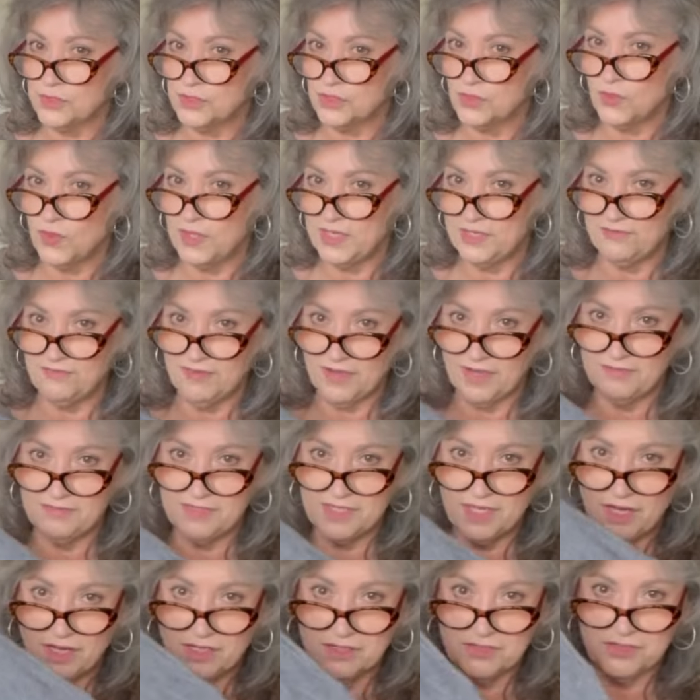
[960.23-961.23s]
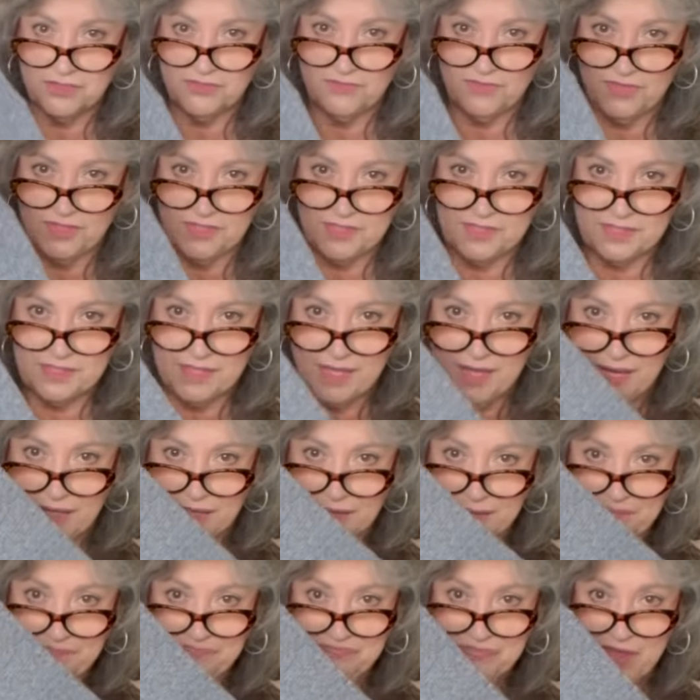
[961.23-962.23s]
$25 for this
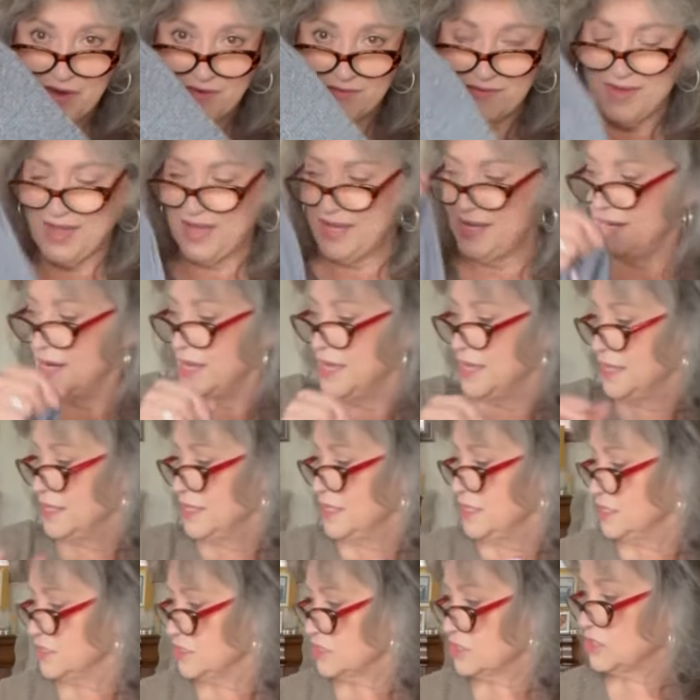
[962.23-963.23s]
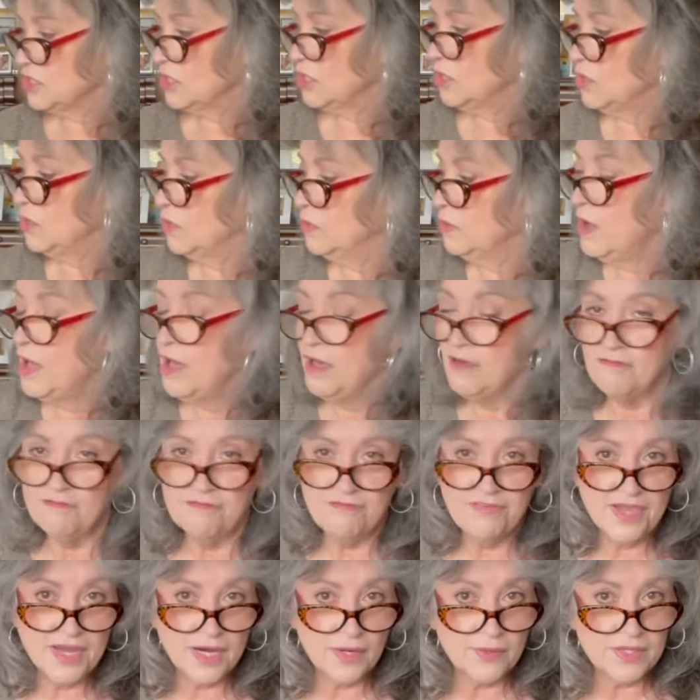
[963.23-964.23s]
item, right? So
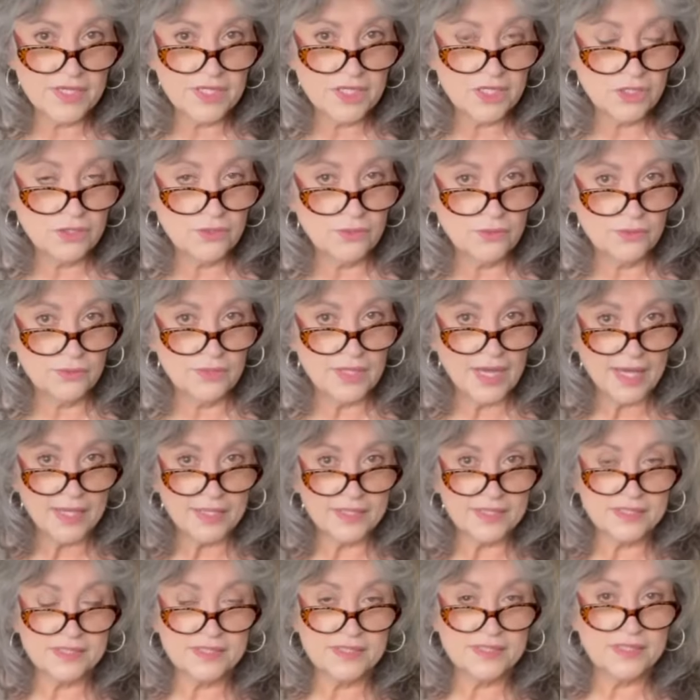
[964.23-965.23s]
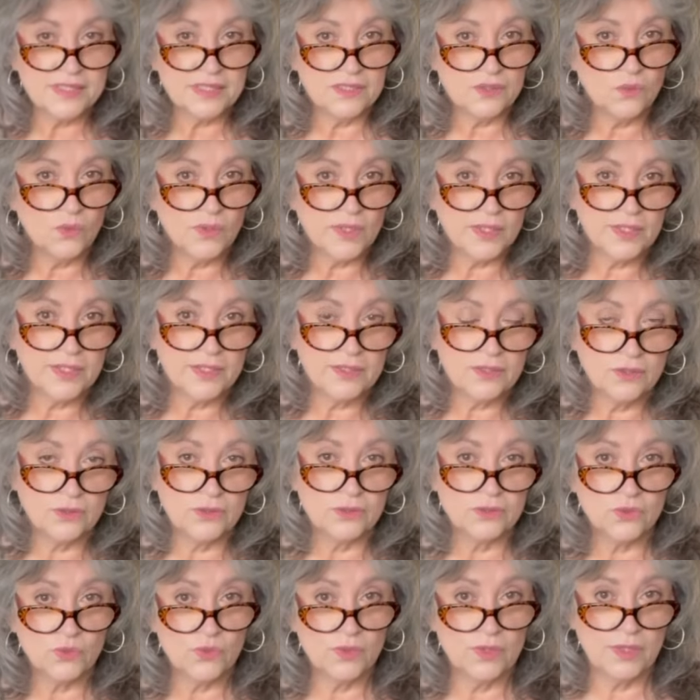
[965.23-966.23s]
very cute. I can see wearing
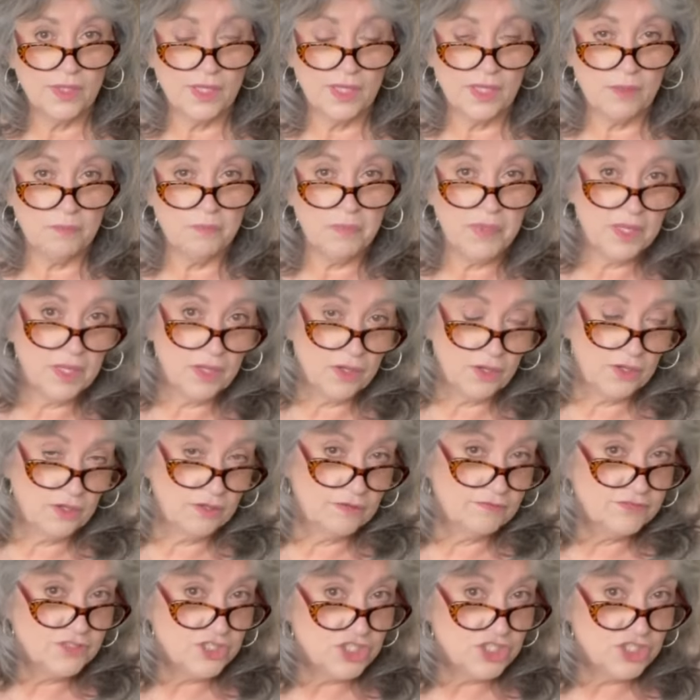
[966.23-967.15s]
those with a pair of